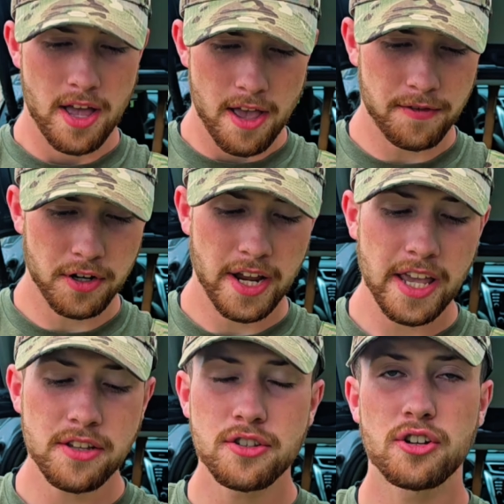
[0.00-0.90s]
If your
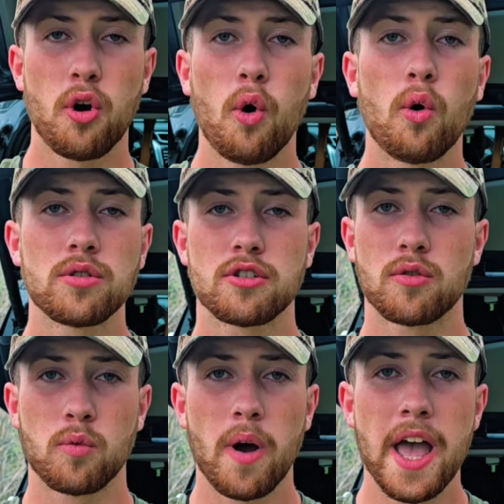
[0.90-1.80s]
hands are cold
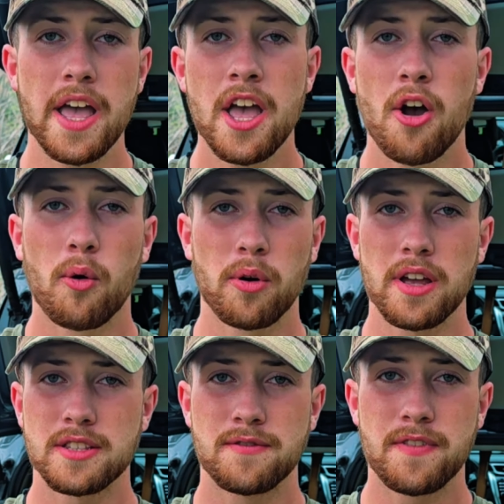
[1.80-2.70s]
or wet,
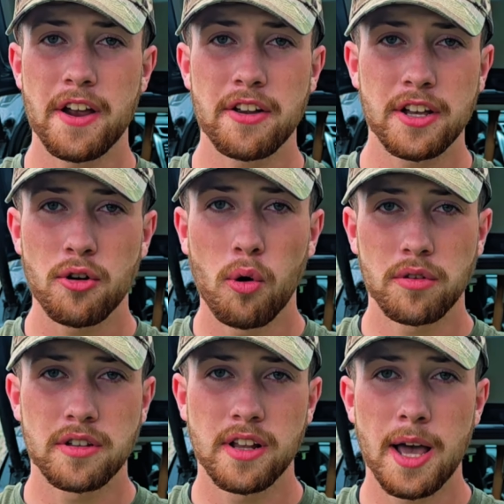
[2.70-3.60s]
or it's very
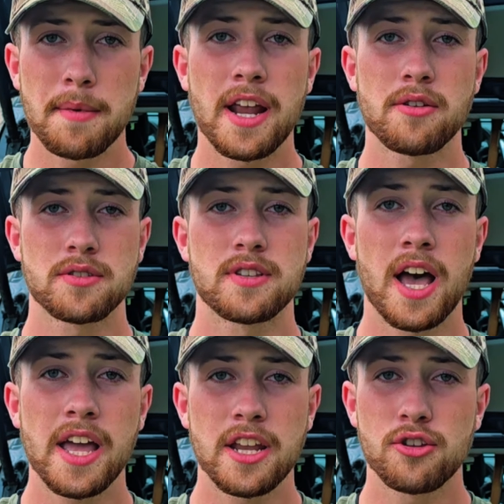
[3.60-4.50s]
cold climate
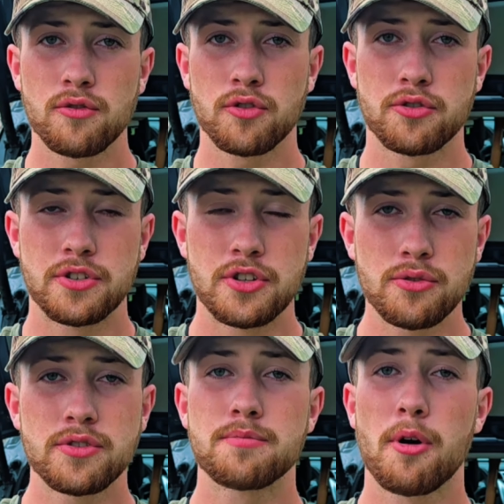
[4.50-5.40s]
outside and you've
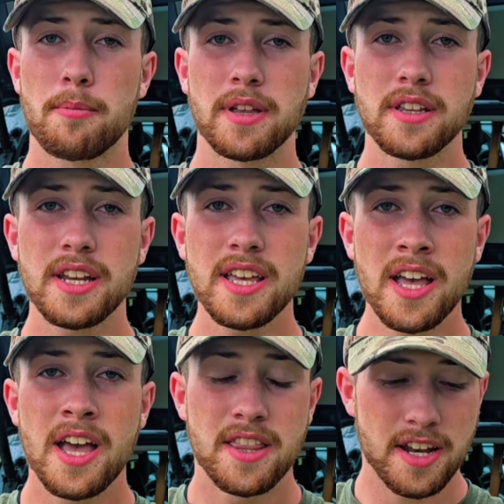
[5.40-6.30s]
reduced mobility,
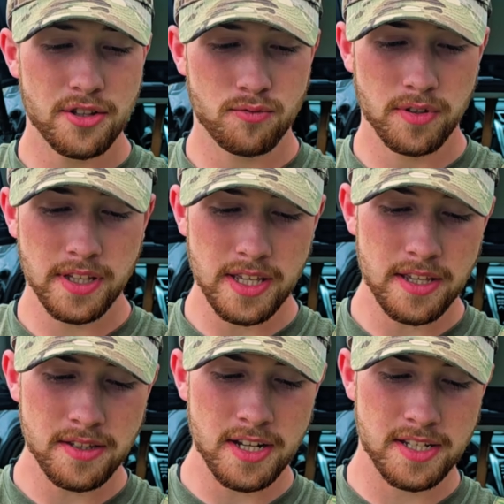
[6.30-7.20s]
then it's really
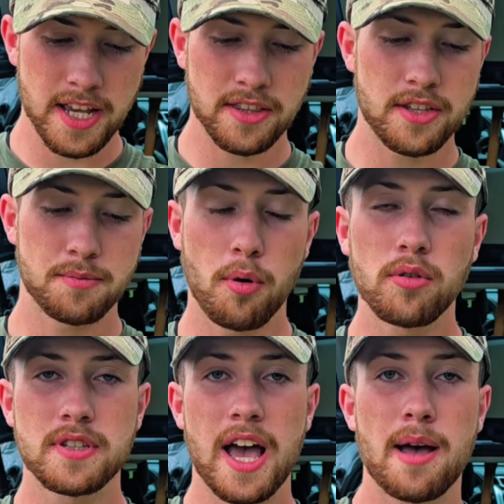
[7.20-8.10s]
easy to take this
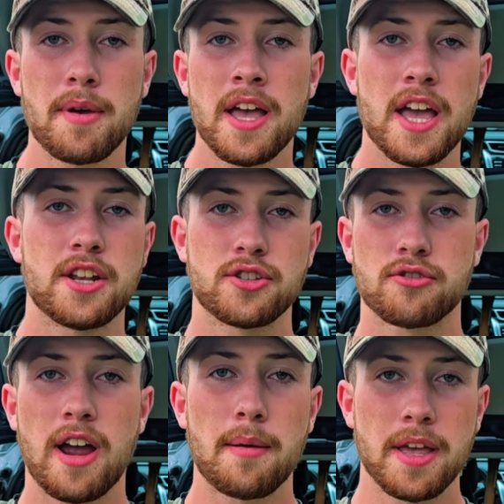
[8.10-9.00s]
pull tab and just
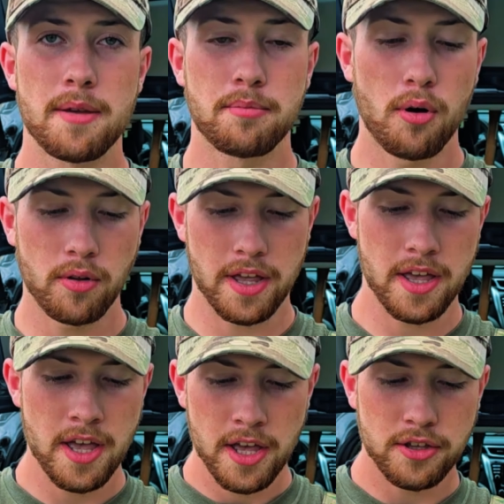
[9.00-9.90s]
grab it and pull
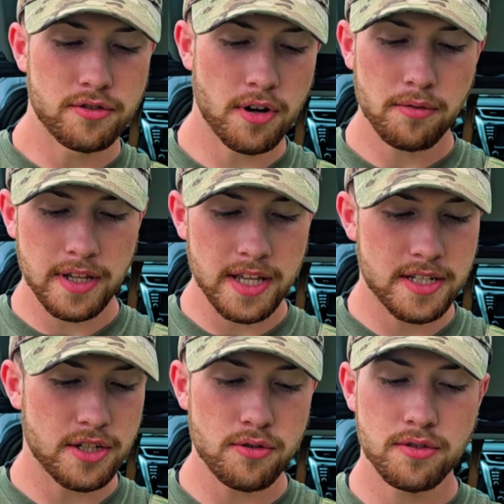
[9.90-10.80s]
it. You don't
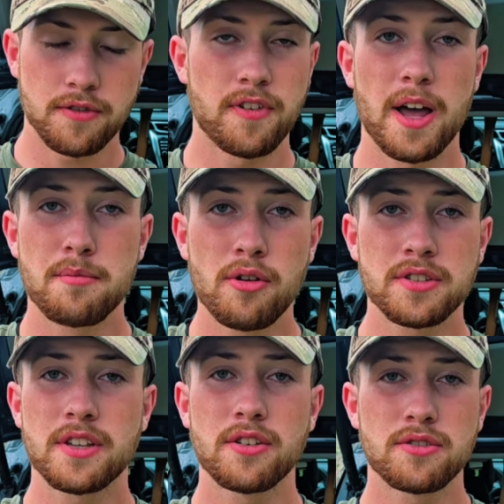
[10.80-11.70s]
need to use your fine motor
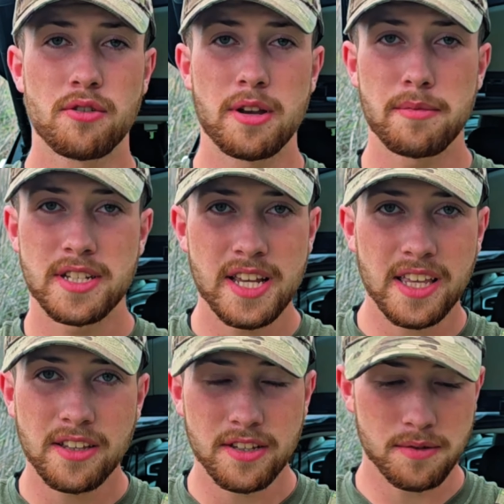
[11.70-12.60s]
skills or any
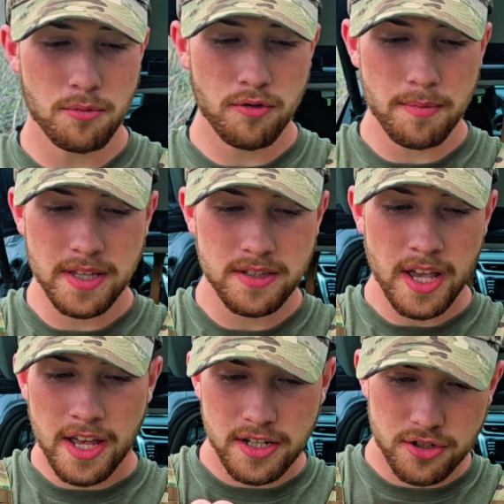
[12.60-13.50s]
meticulous
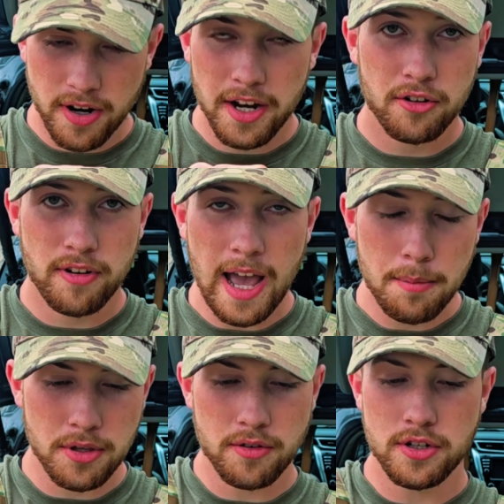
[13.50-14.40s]
movements to try to
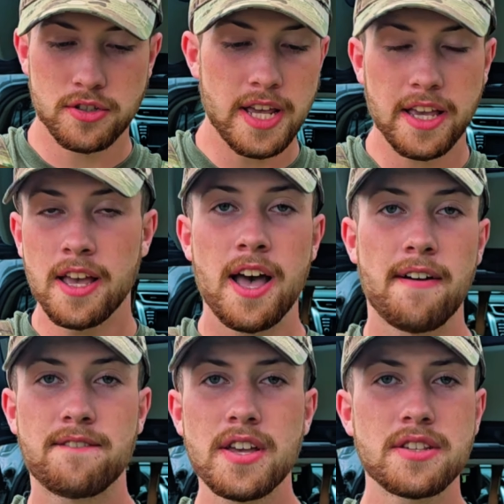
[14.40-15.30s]
grab. You can just take
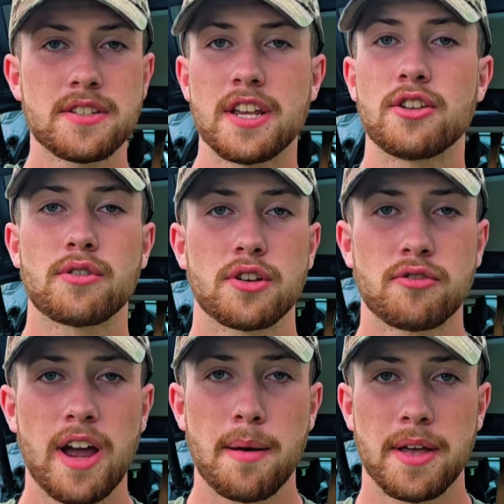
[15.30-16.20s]
a fist and you can
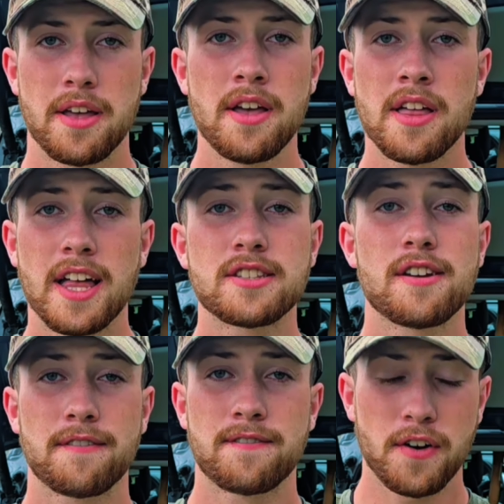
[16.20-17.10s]
grab it.
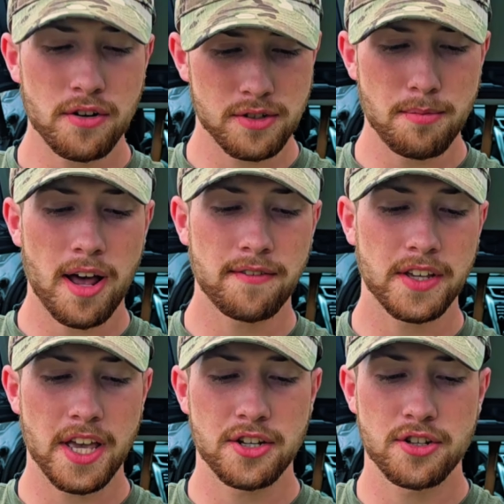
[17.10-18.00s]
That's their first
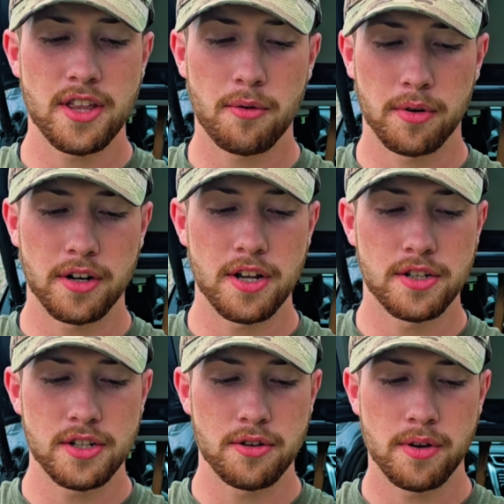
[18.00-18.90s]
modification that we're
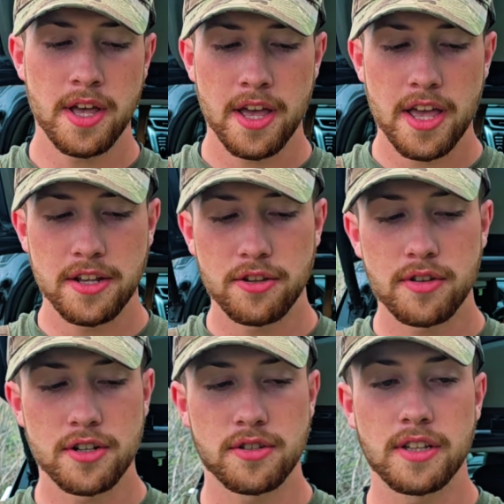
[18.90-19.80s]
gonna do. And you
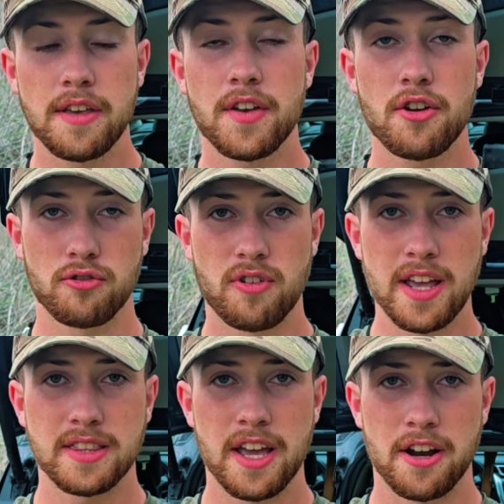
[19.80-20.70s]
can just leave it
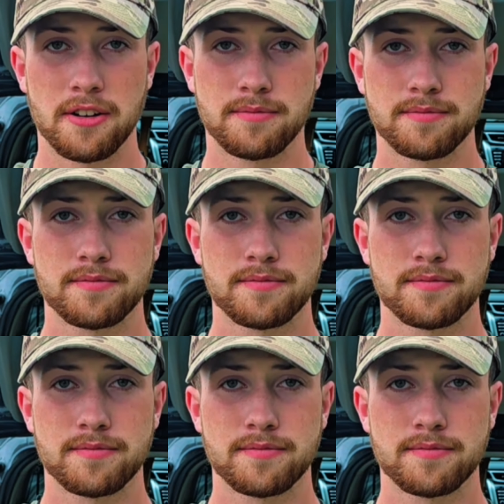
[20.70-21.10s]
right there.